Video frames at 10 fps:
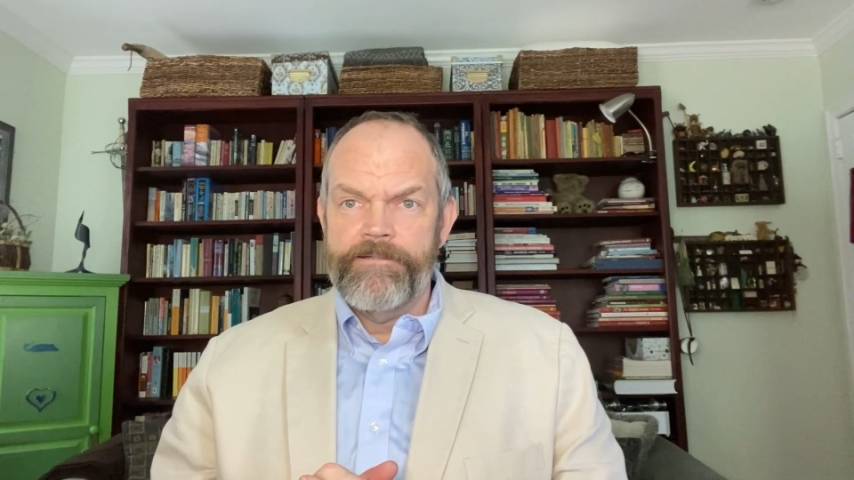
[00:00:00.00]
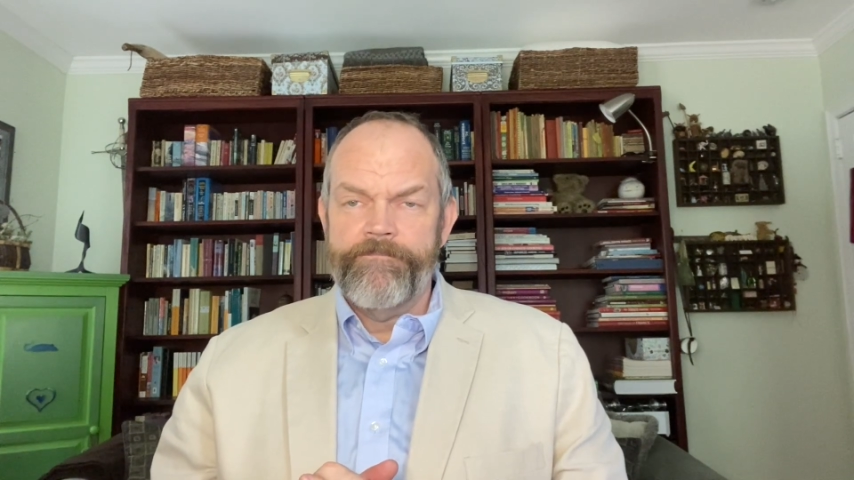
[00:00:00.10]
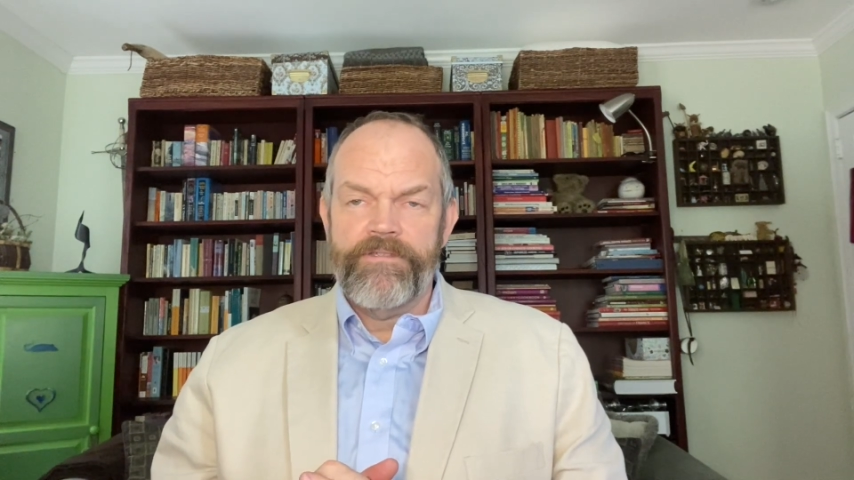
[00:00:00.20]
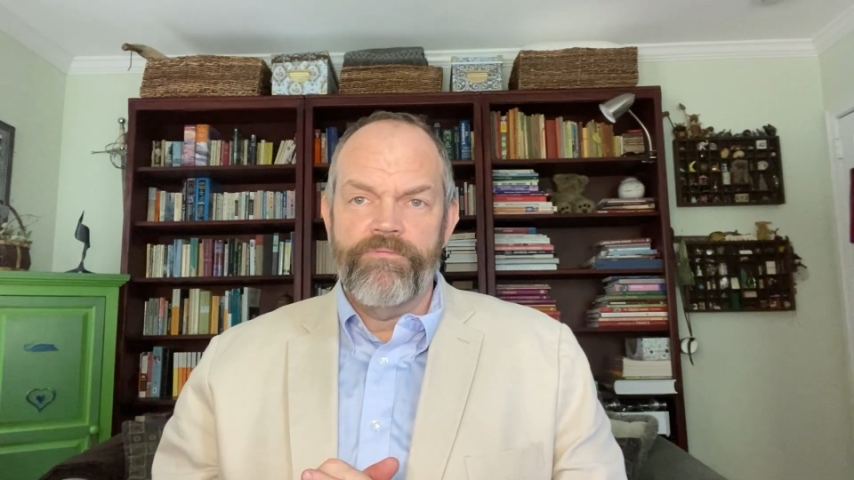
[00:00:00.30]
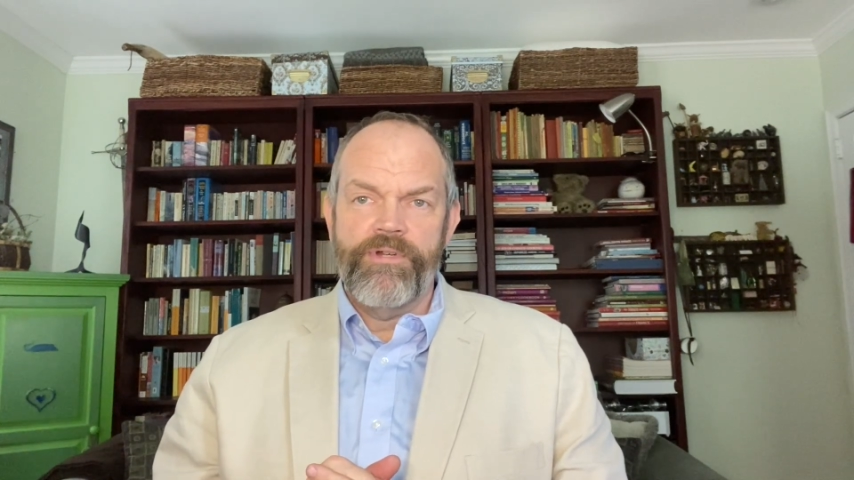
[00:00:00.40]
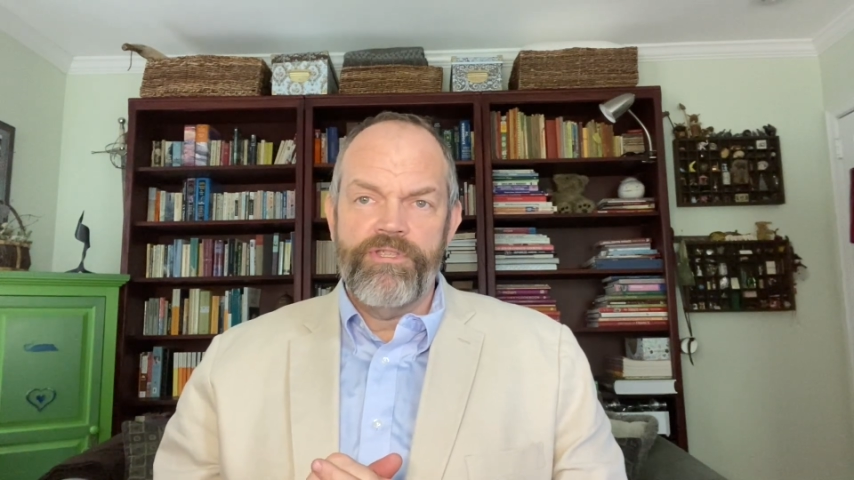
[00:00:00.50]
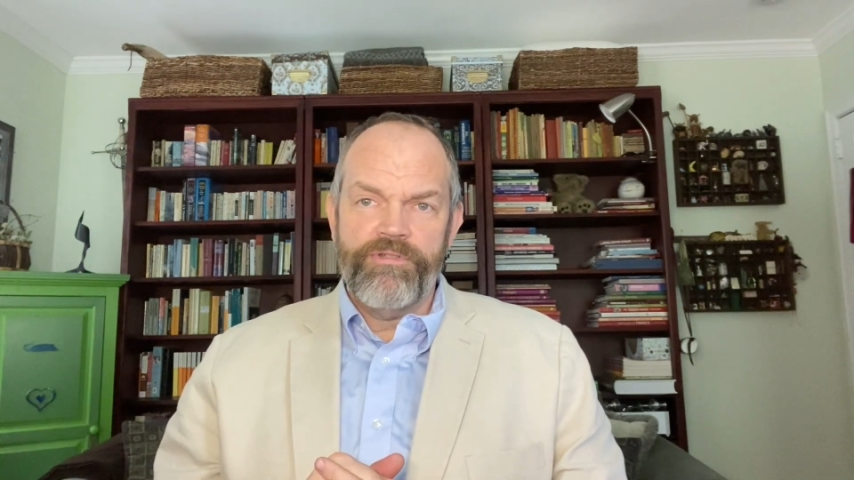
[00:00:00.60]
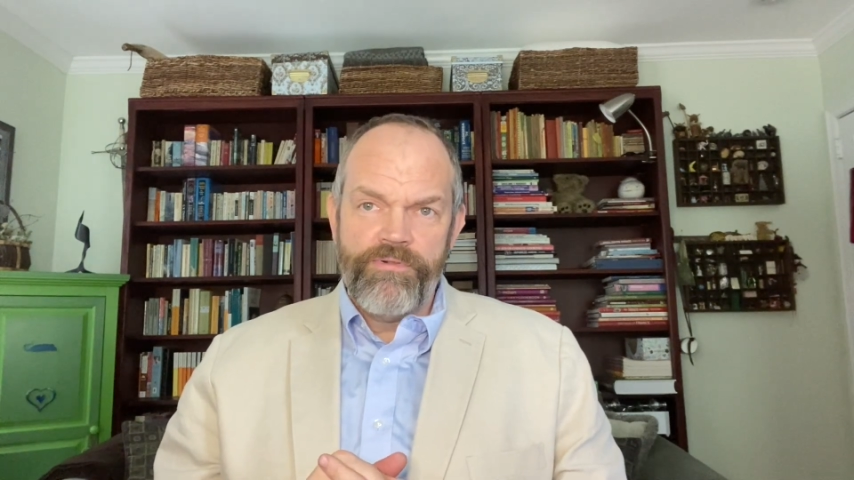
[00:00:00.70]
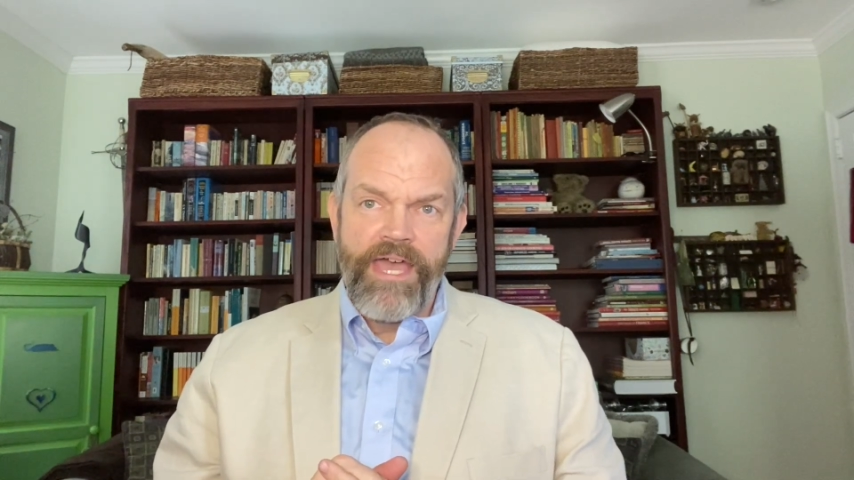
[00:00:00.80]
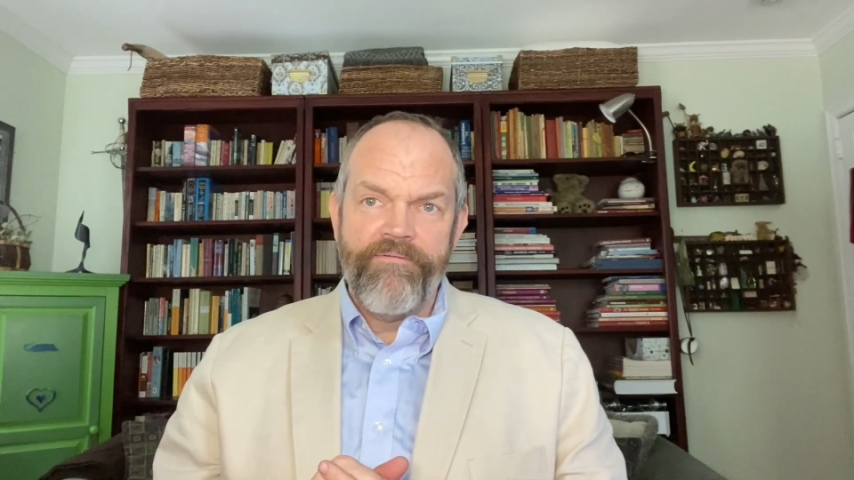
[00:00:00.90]
When you
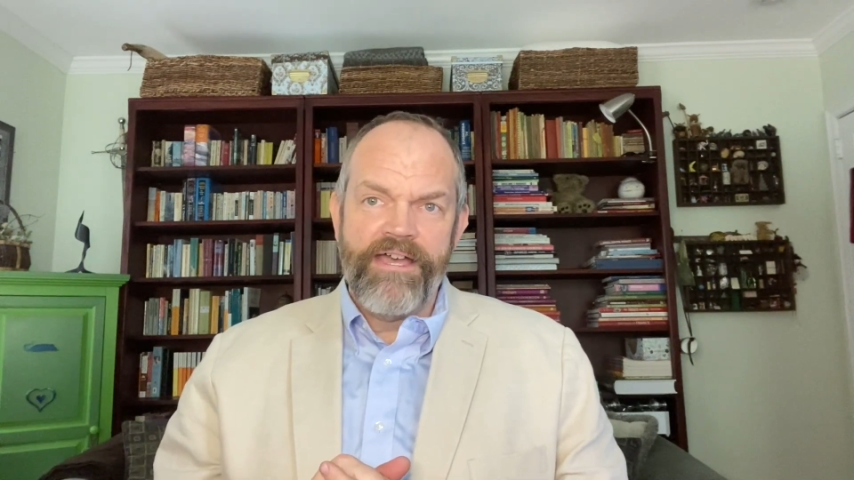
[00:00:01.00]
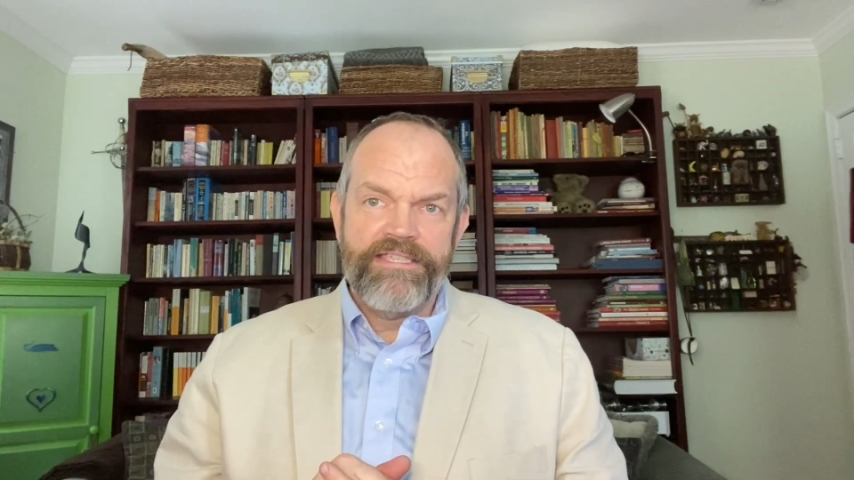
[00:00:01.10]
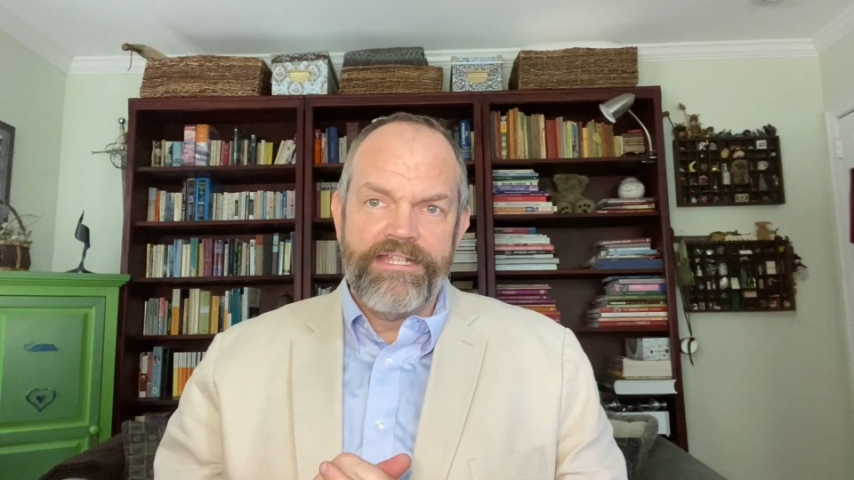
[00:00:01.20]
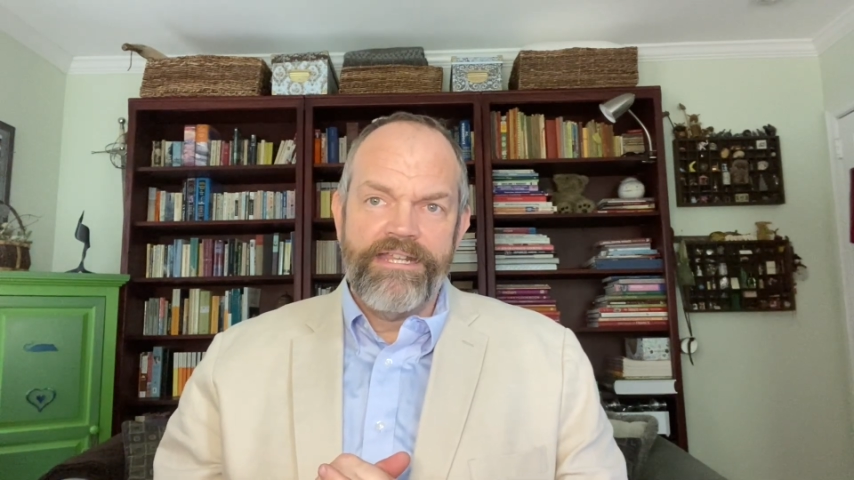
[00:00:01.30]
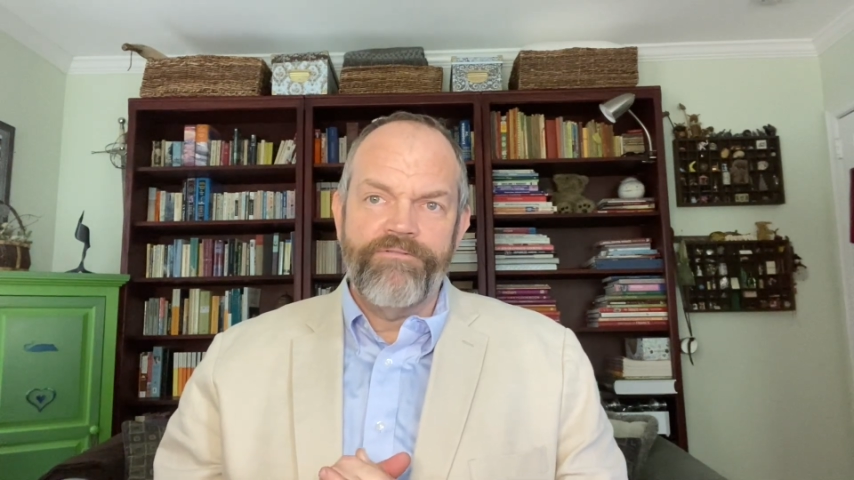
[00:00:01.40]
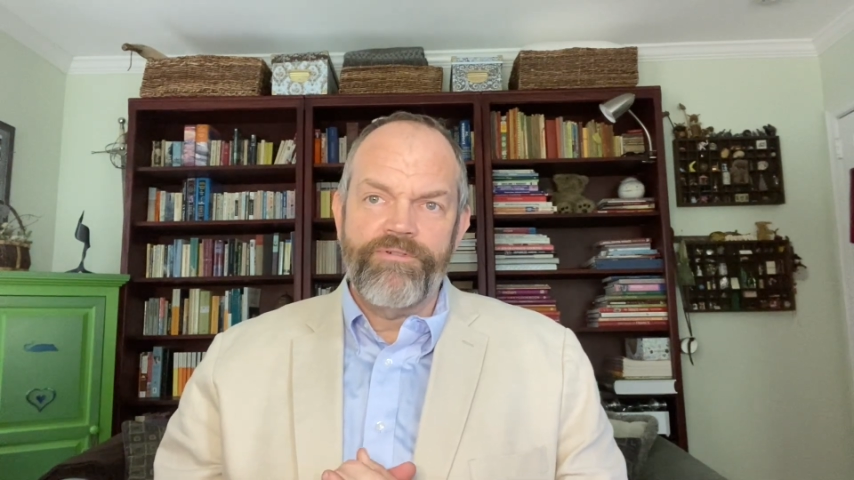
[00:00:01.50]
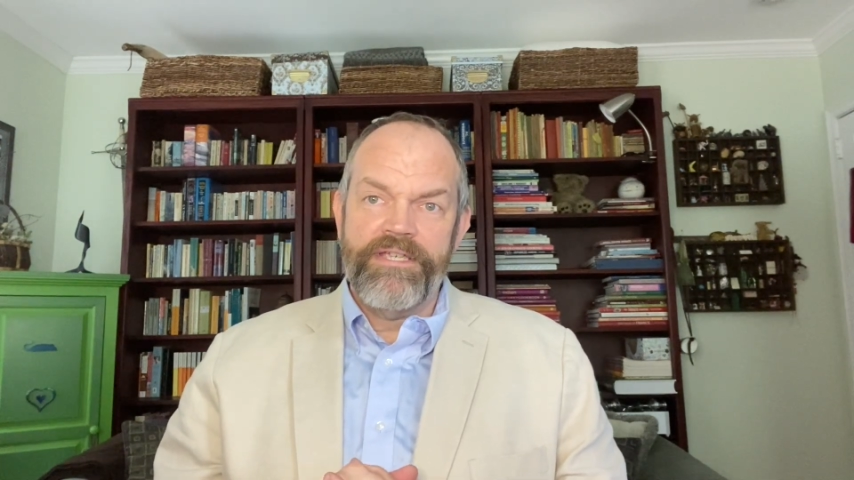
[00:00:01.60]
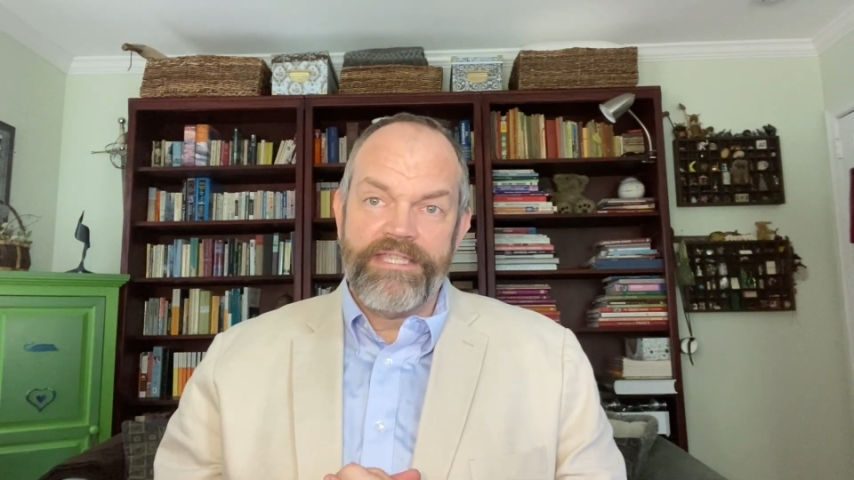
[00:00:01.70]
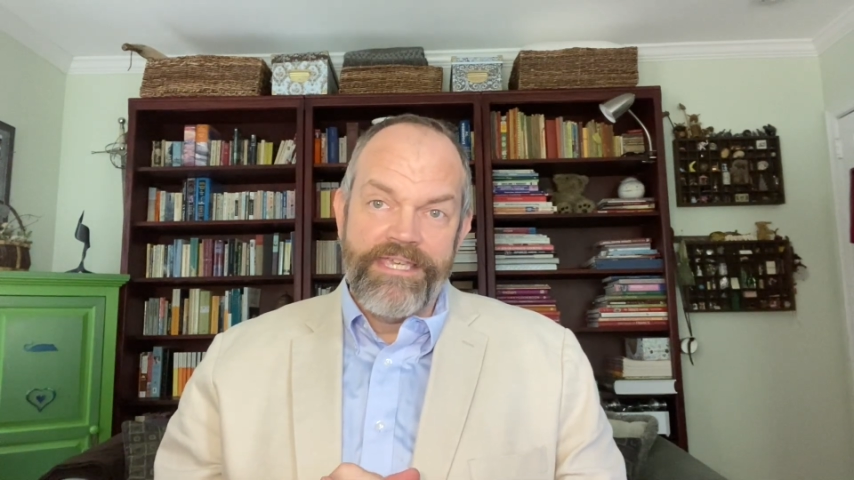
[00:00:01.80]
do have oxidative stress,